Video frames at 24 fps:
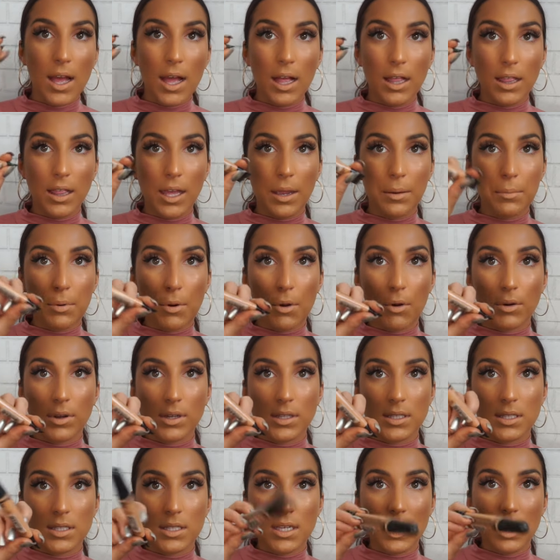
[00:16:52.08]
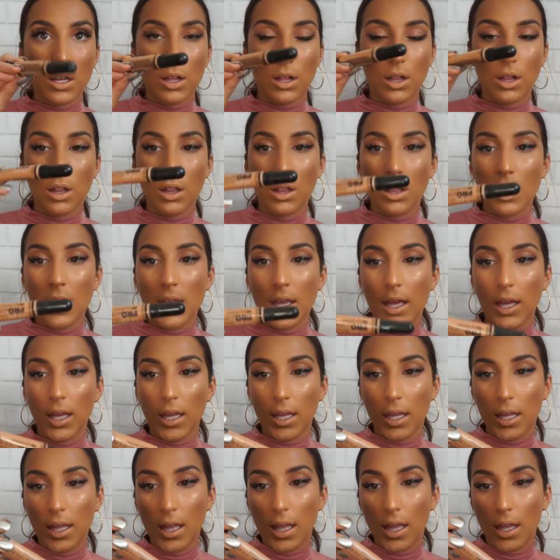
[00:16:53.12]
LA Pro Conceal
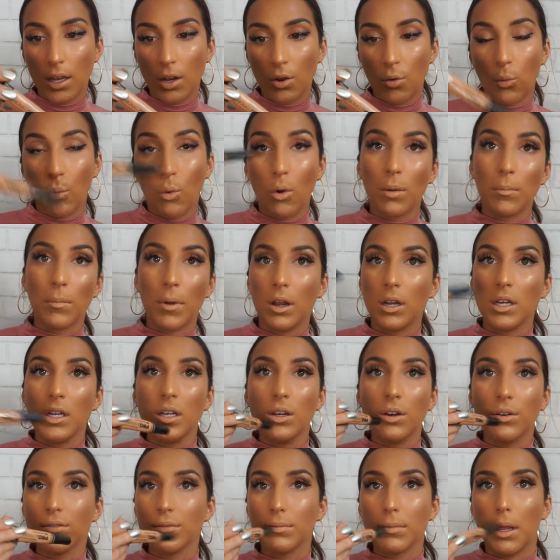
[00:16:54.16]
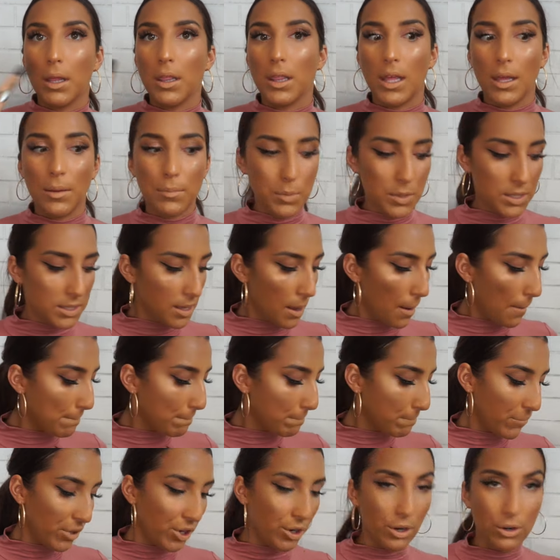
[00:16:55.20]
in Warm Honey over my lips.
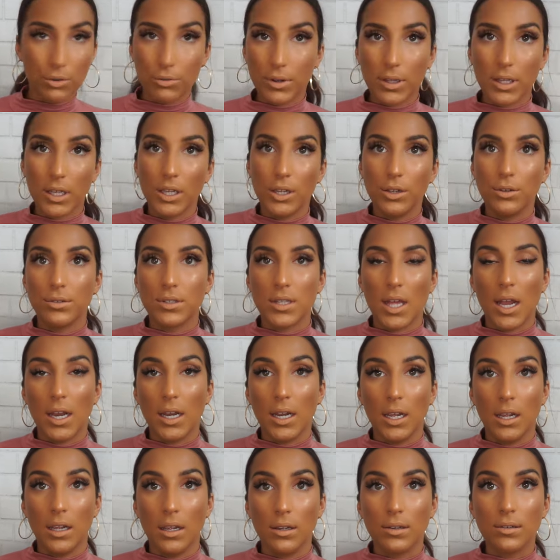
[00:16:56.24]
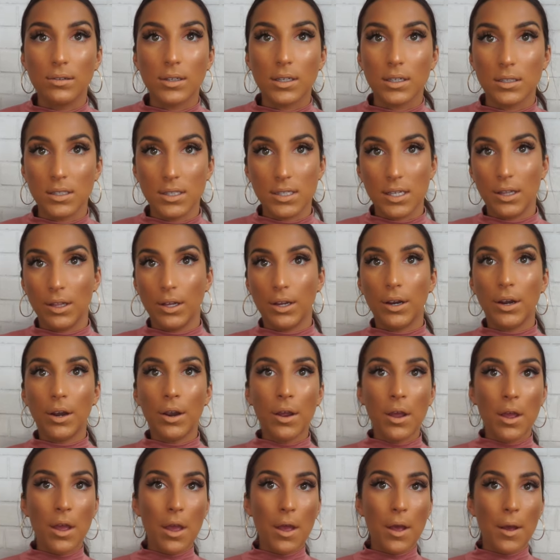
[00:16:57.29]
You could really use any concealer.
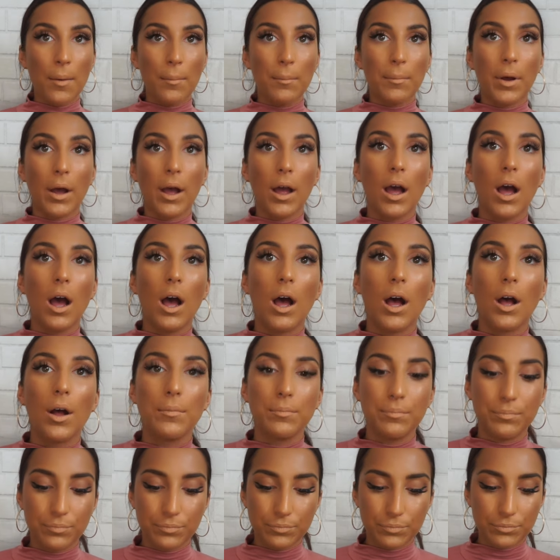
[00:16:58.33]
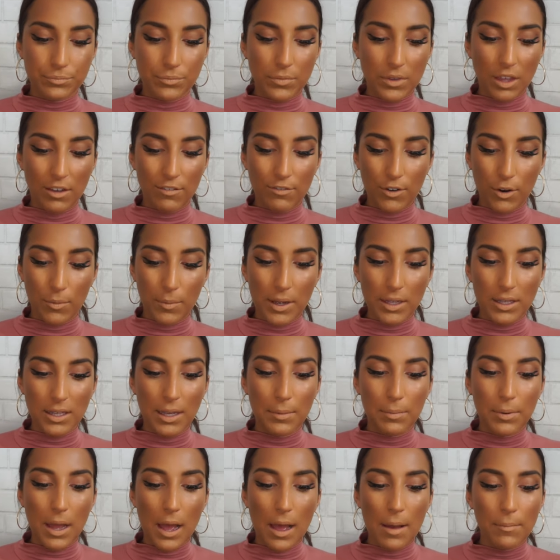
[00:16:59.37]
But for my
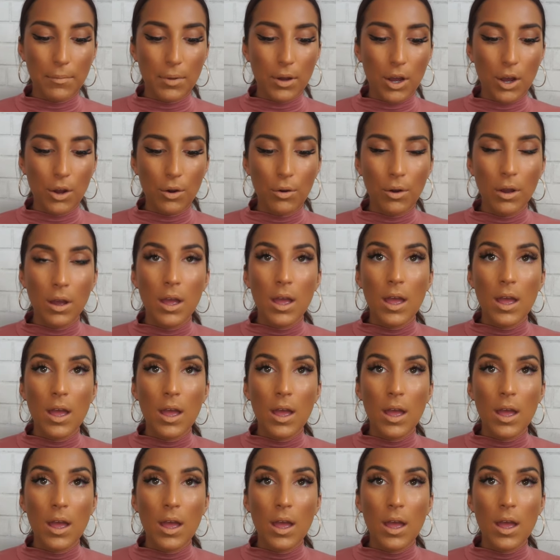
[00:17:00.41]
lip combo, I'm